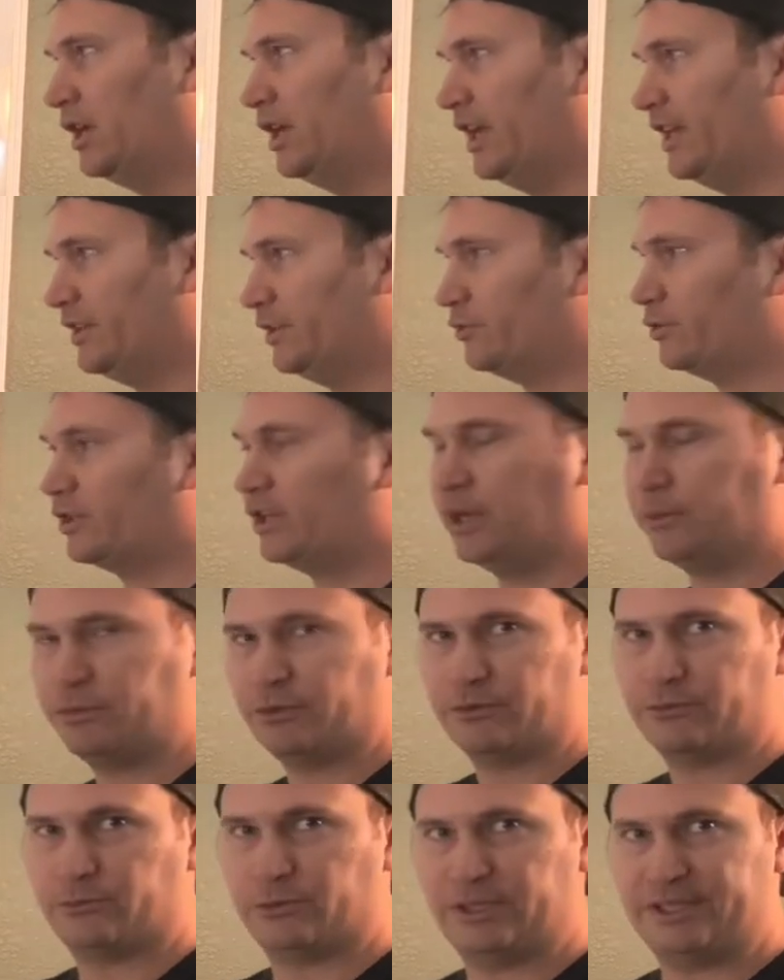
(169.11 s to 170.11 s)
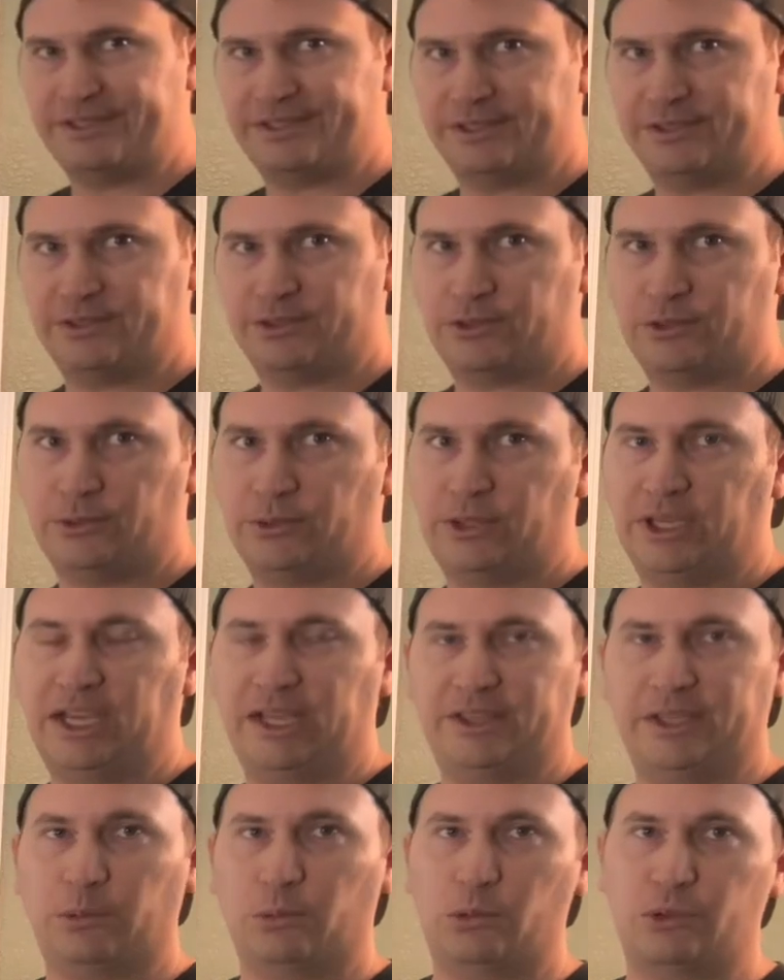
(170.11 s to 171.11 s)
And there's a couple of reasons to
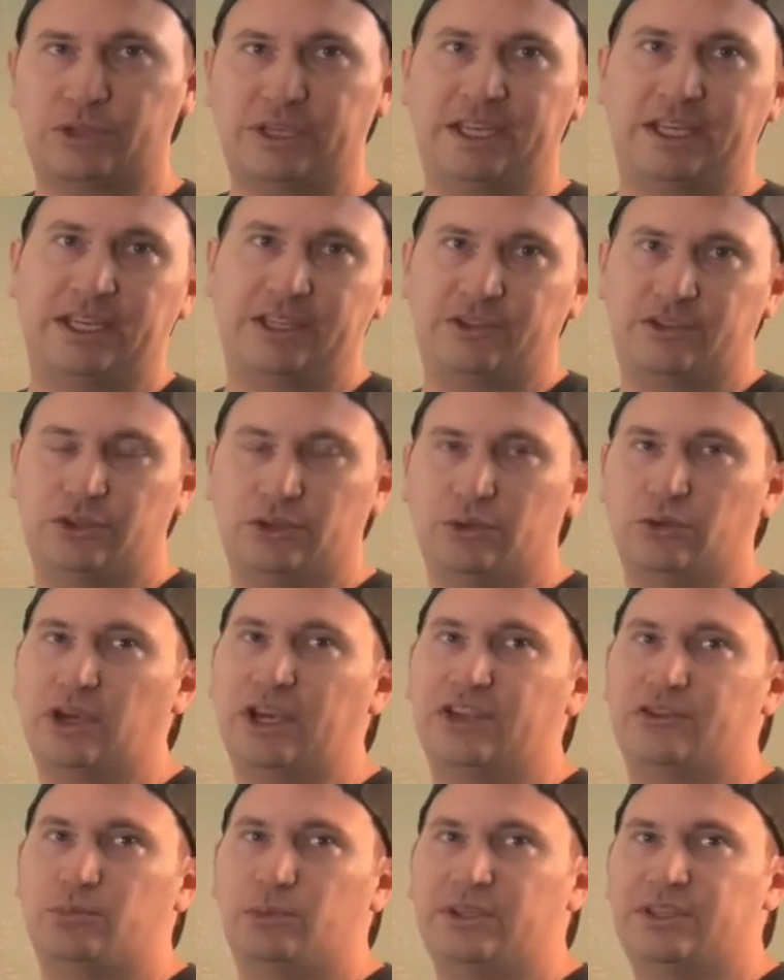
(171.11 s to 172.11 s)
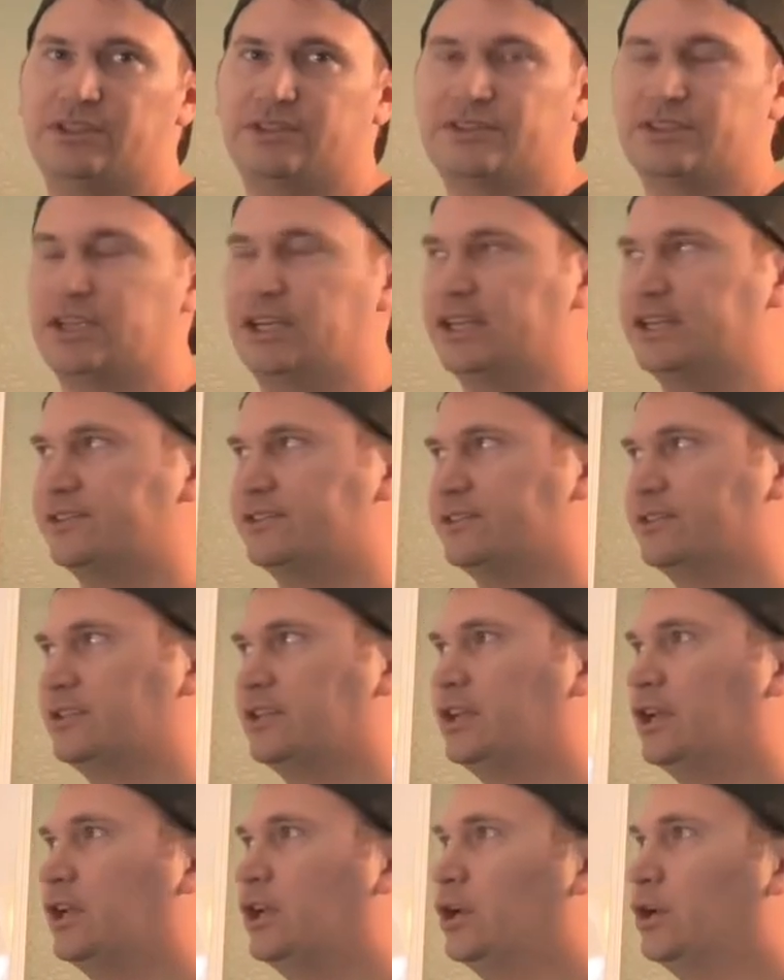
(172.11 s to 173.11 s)
that that we'll get into as we discuss
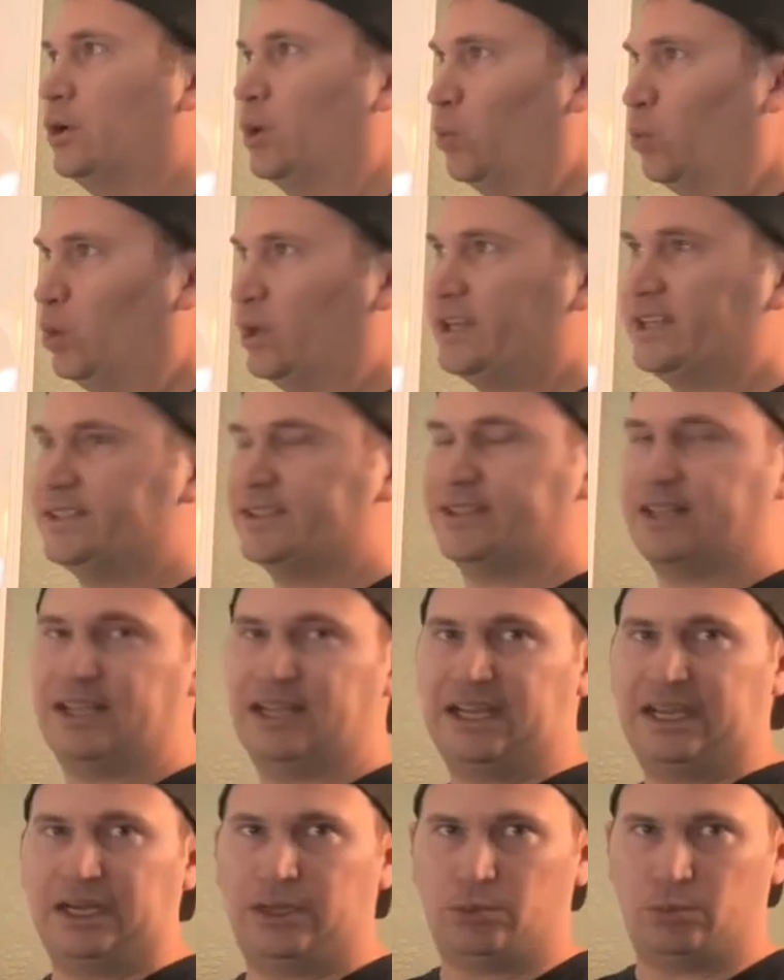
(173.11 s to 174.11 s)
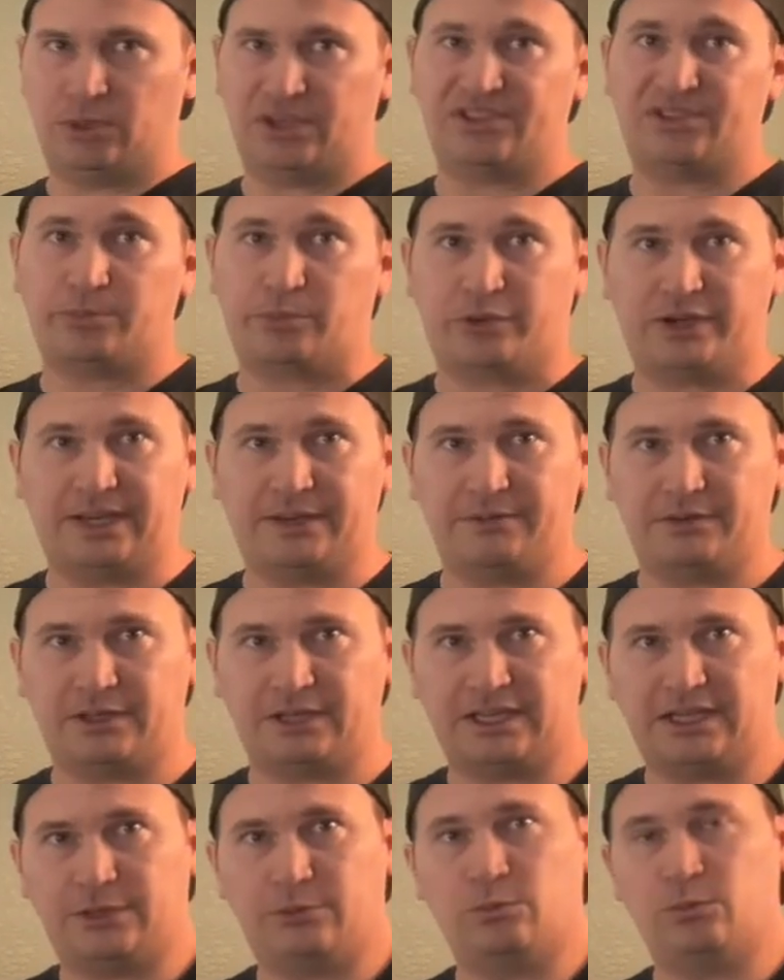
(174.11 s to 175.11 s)
what is cloud, what is a private
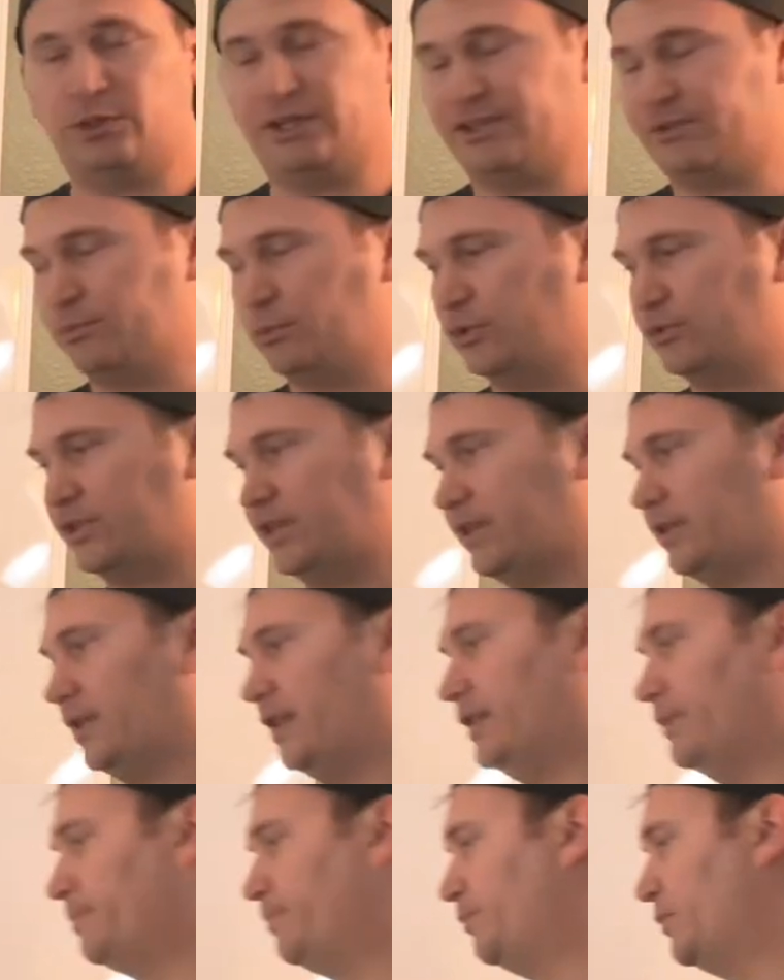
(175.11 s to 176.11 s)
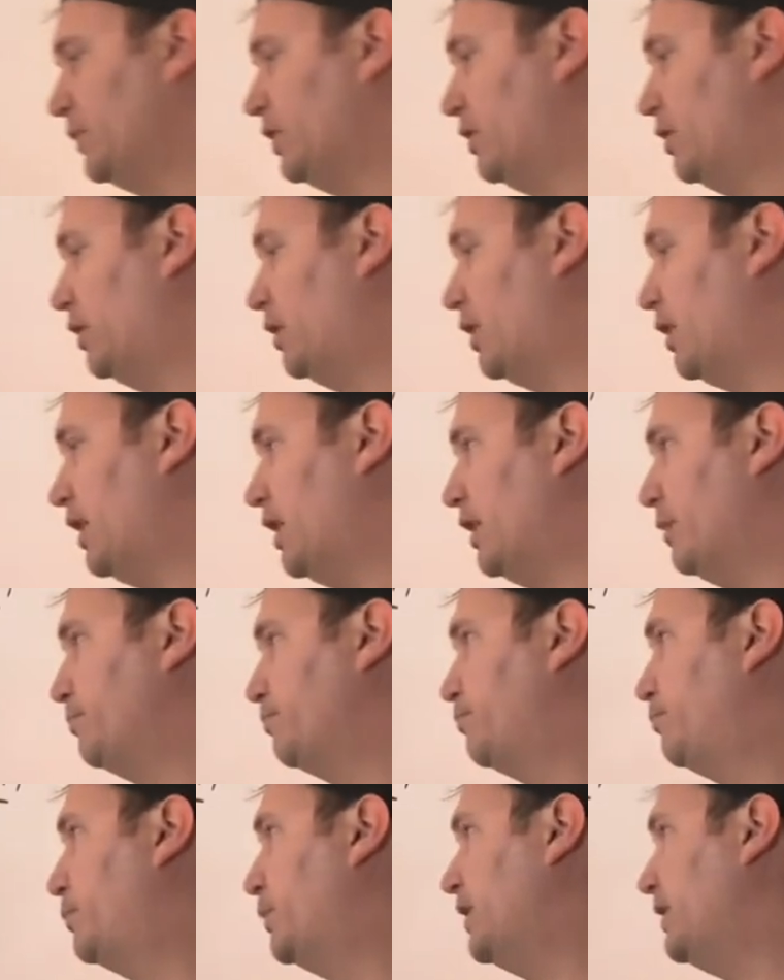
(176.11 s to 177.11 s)
cloud, and what is multi-cloud.
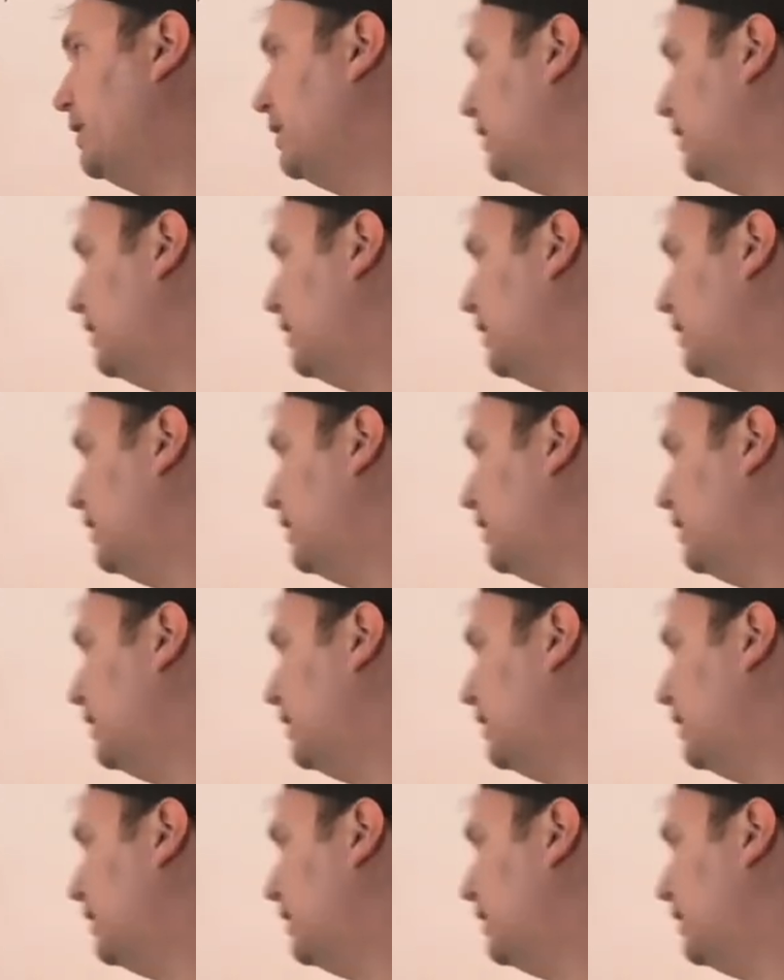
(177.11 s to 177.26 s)
But